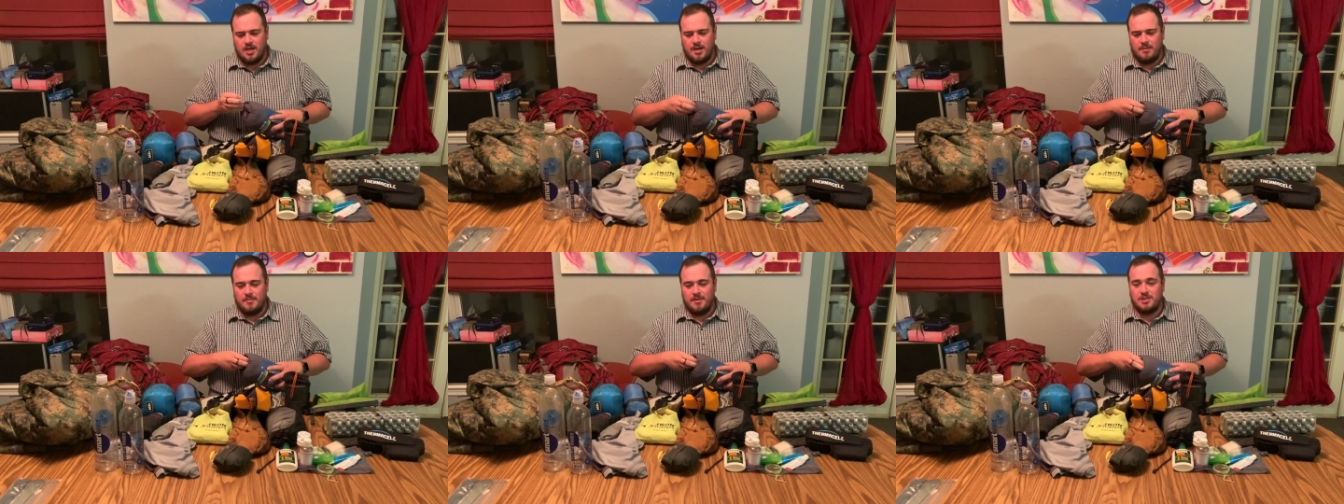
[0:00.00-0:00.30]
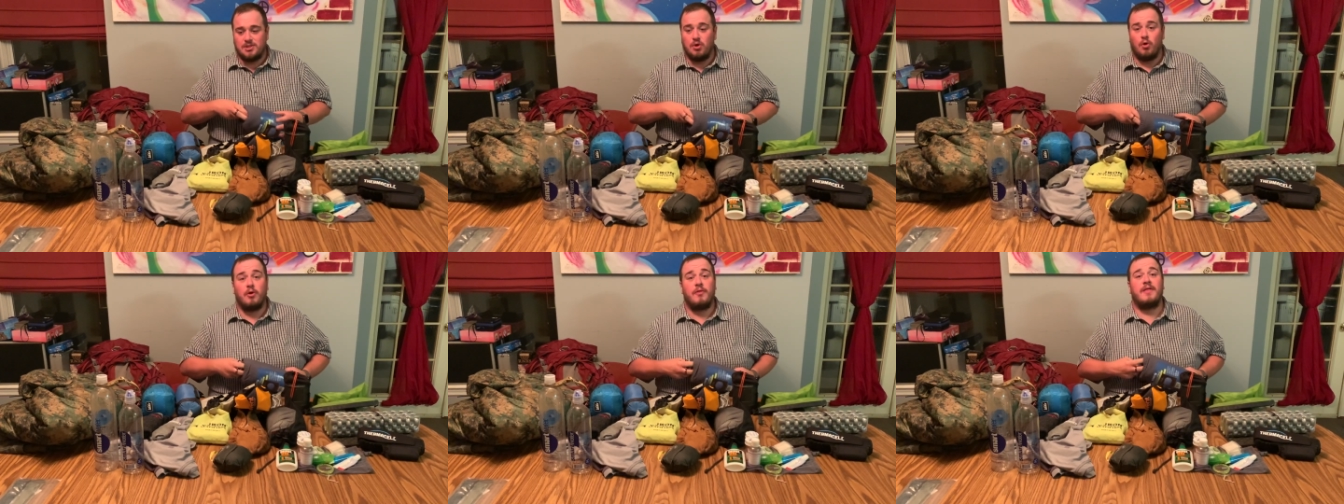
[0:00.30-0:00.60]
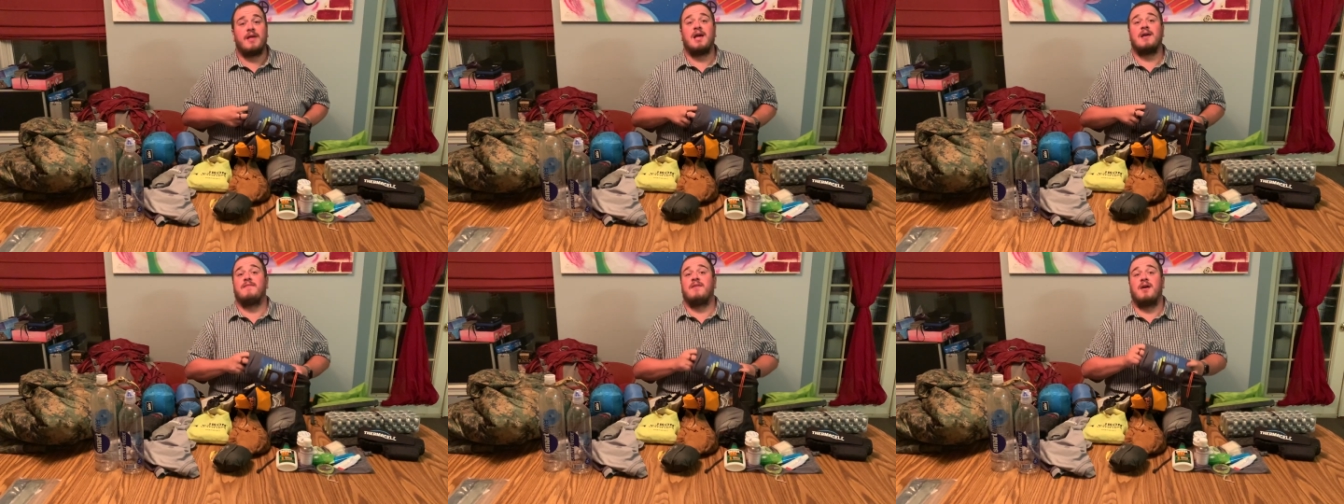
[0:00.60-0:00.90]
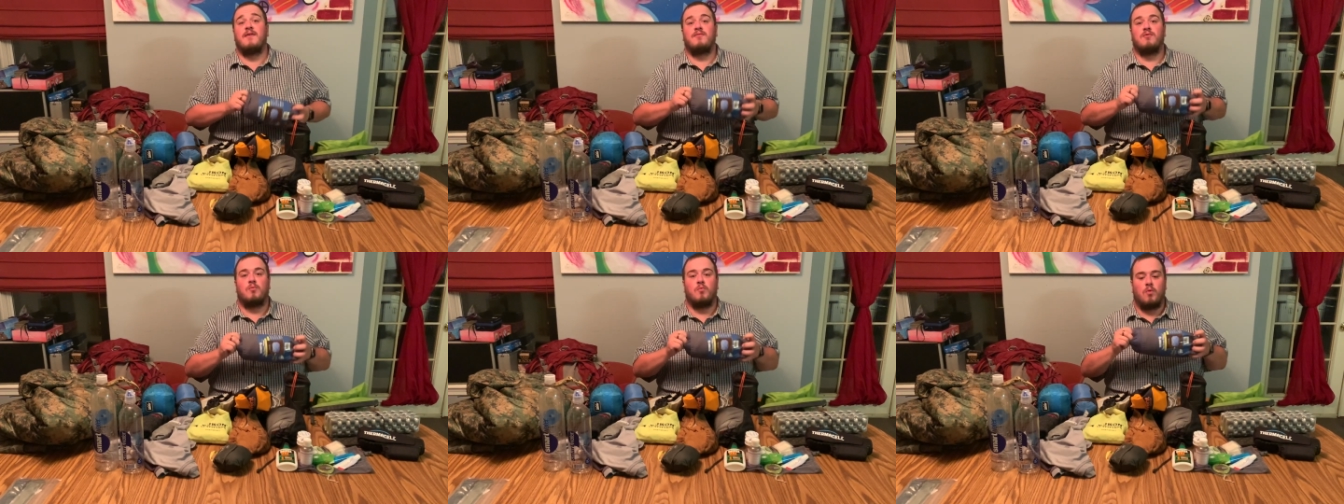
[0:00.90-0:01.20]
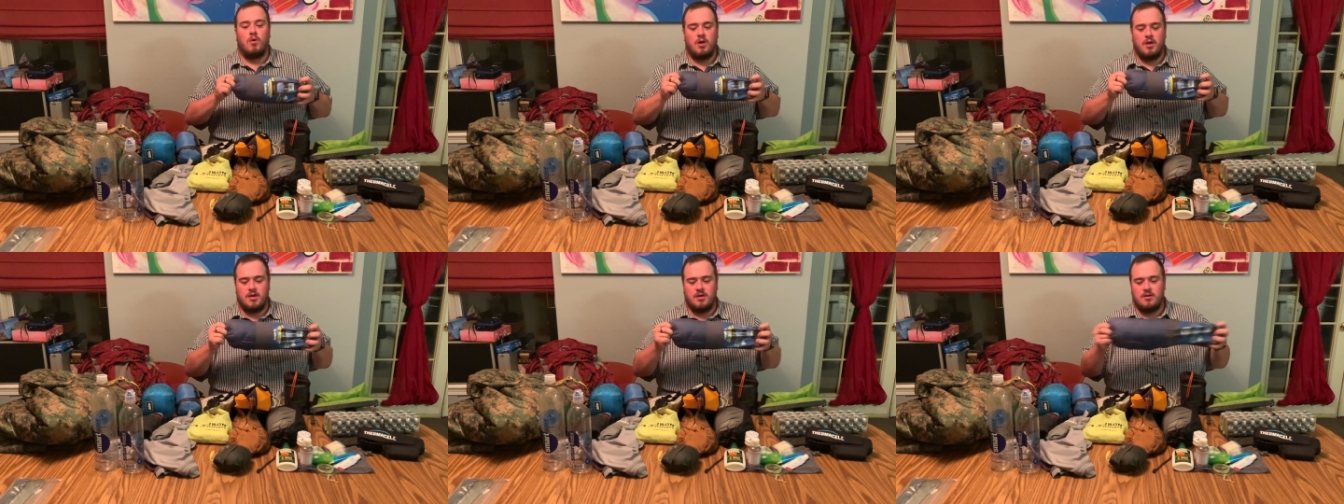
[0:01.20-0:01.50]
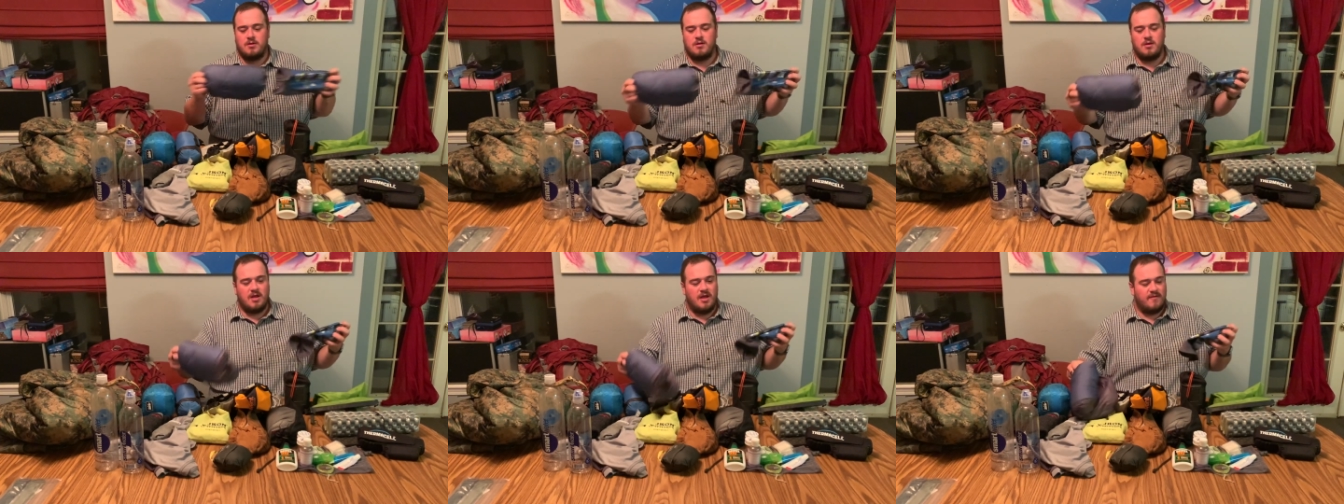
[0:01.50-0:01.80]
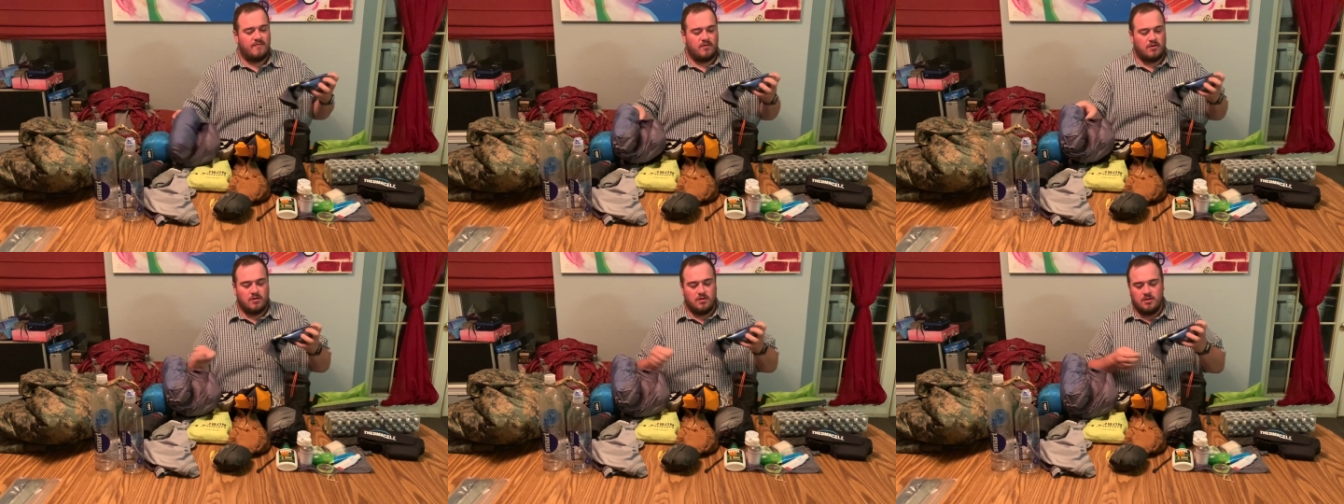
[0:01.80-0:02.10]
It's the only thing I've ever won,
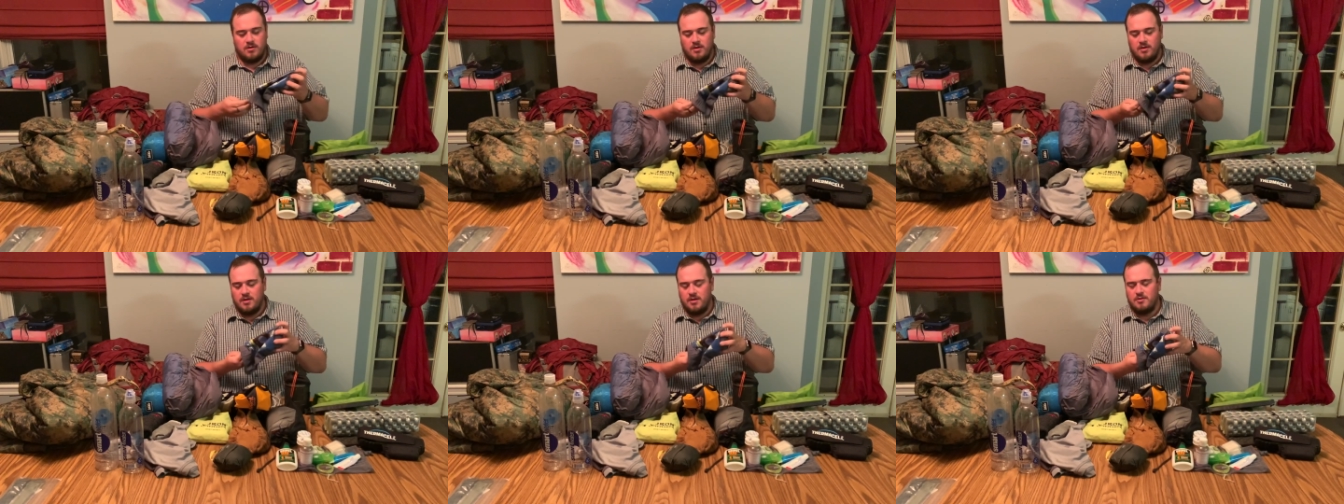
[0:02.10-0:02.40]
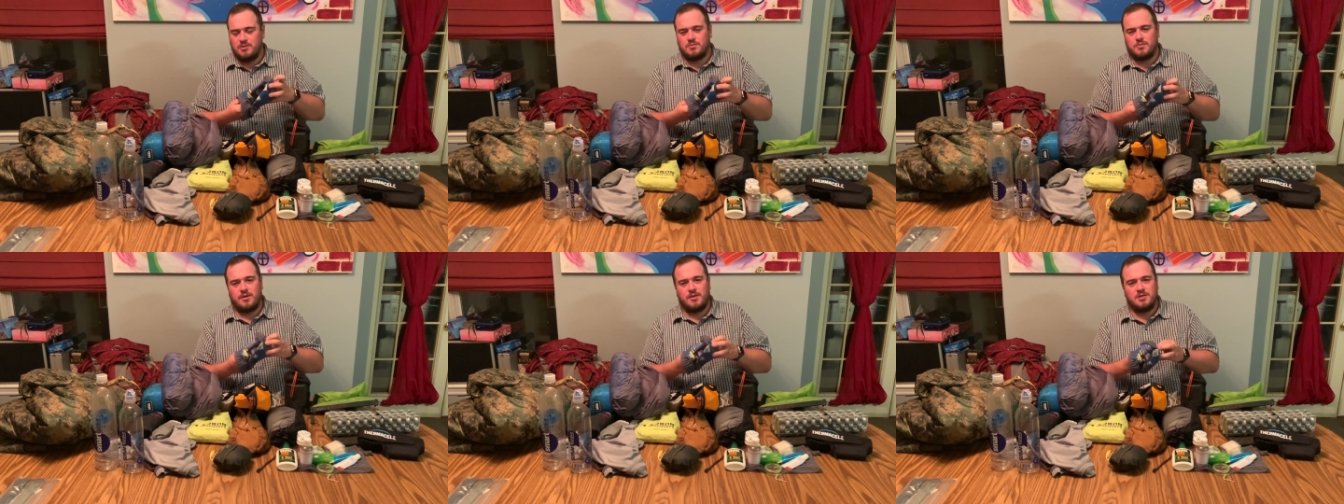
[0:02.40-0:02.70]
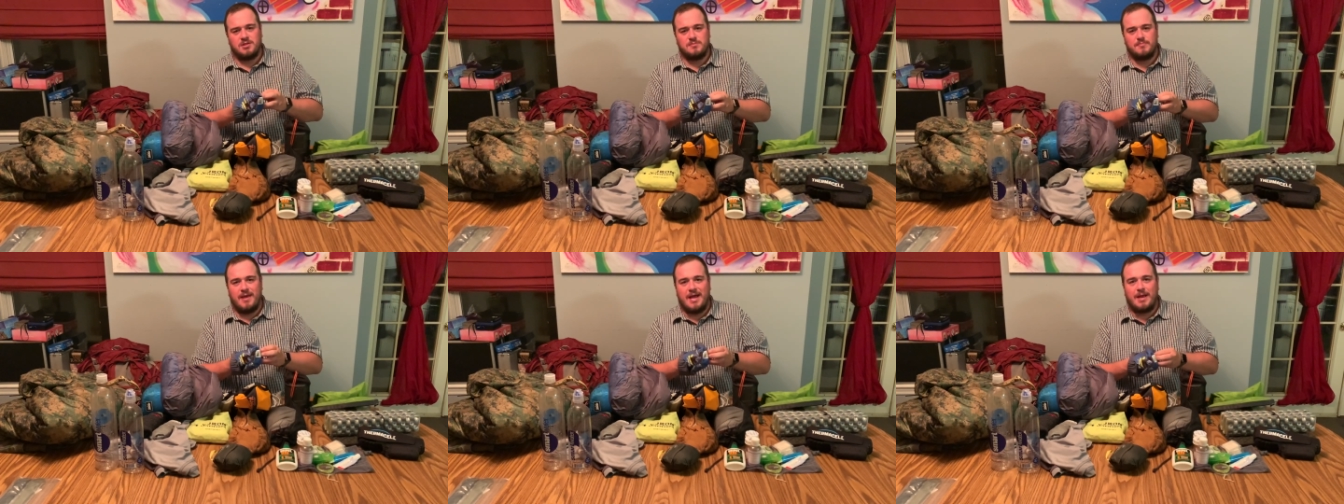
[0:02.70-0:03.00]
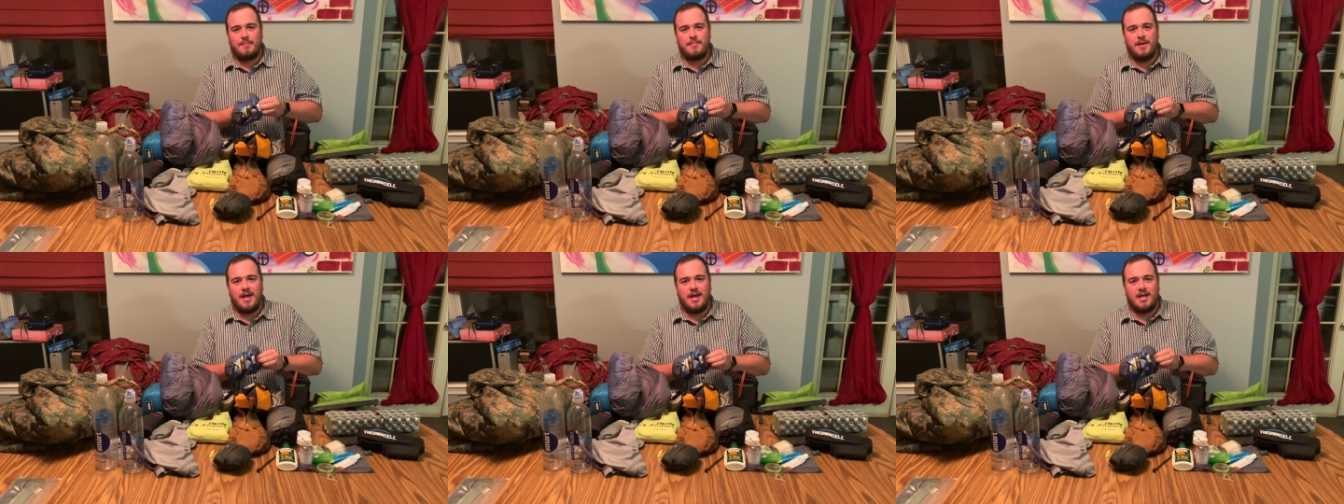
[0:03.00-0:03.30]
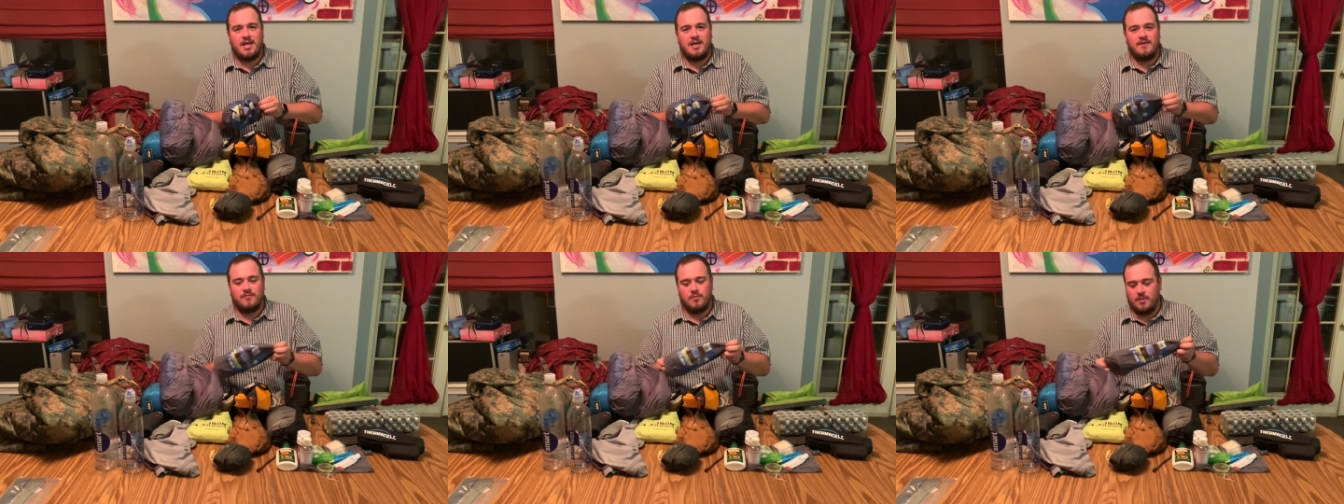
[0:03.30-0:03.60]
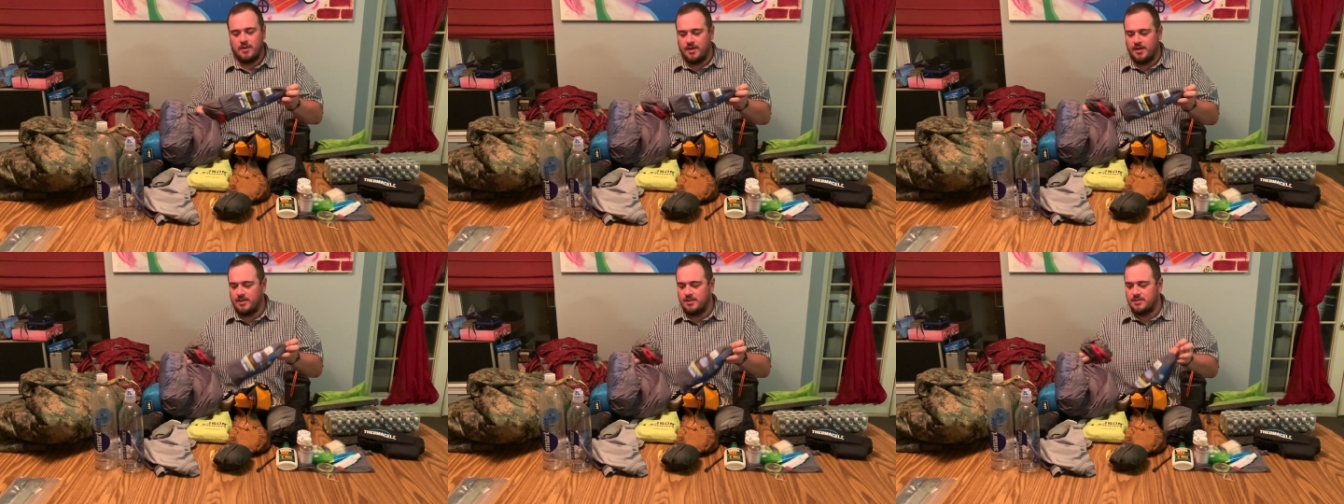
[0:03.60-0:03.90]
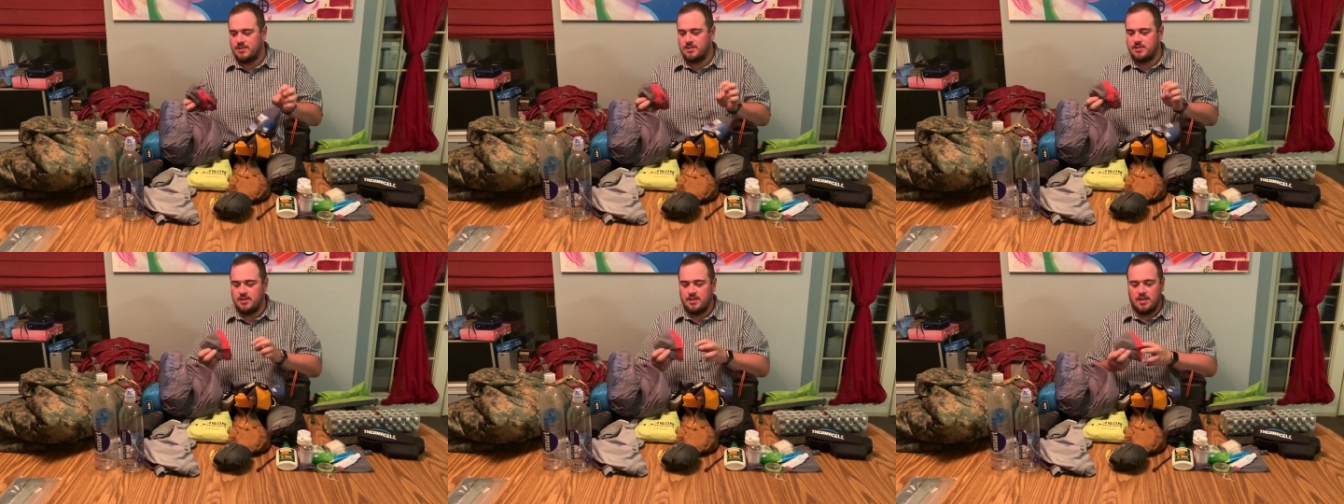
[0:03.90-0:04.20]
ever. It was one of those backpack
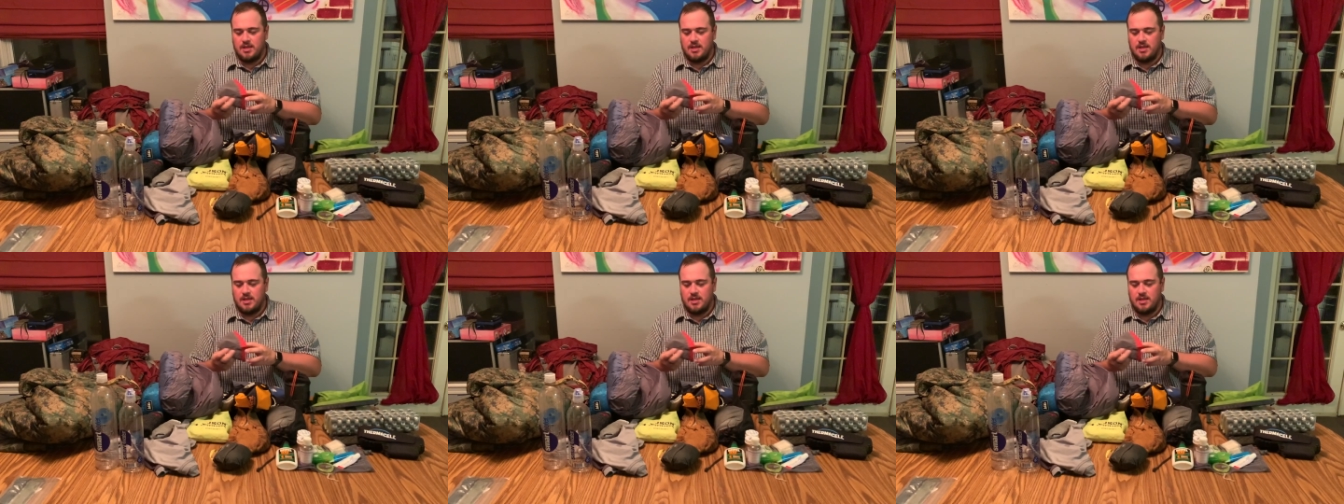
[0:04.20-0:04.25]
giveaways.